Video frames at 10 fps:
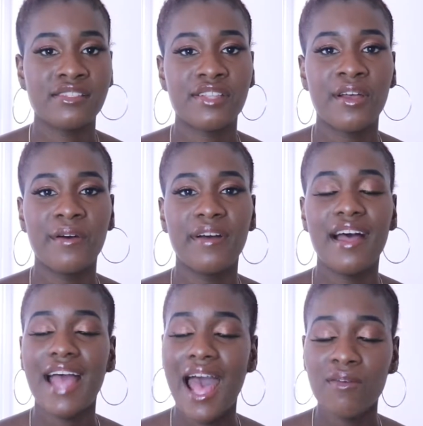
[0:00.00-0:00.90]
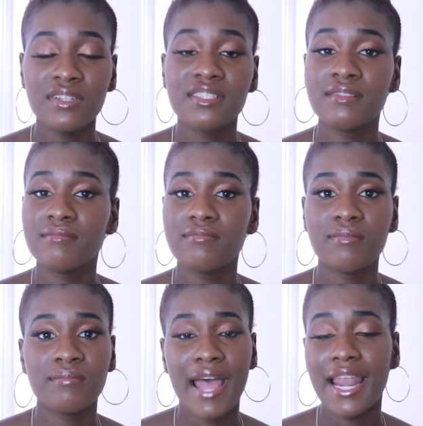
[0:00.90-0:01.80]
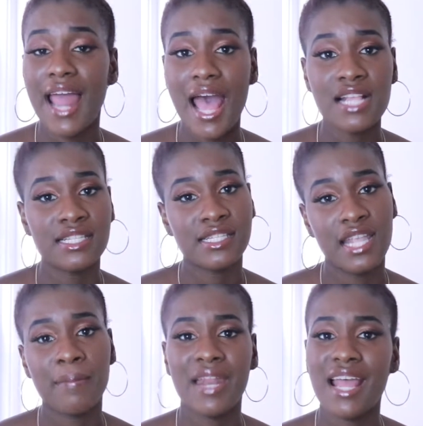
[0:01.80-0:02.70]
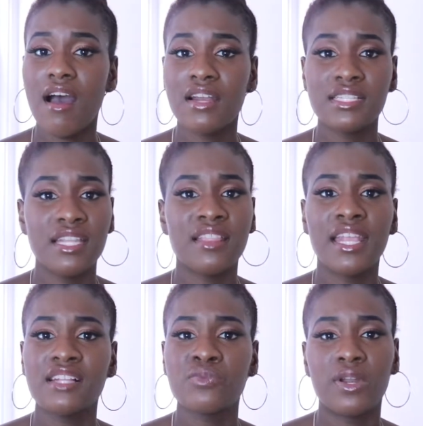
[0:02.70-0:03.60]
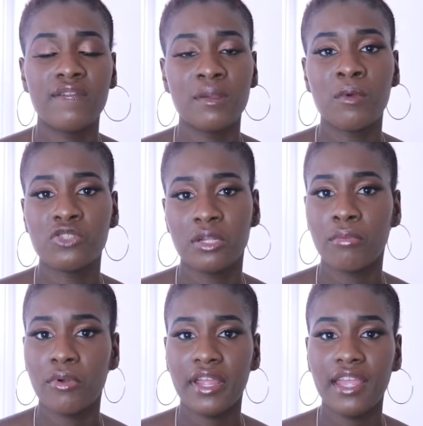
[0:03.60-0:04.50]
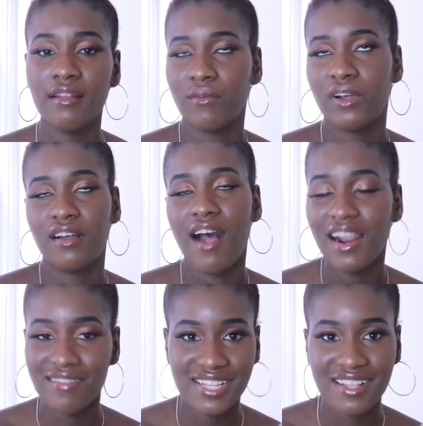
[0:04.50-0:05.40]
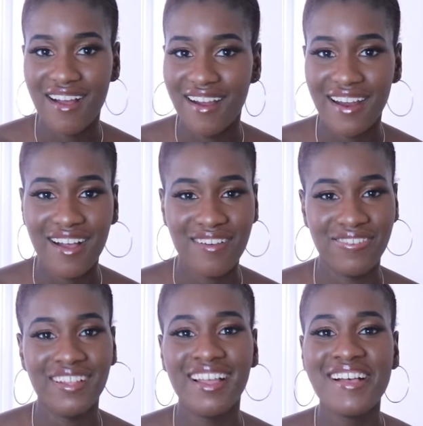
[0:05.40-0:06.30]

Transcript: So I would, my last tip, and I honestly think it's one of the most important, well, all of these are off,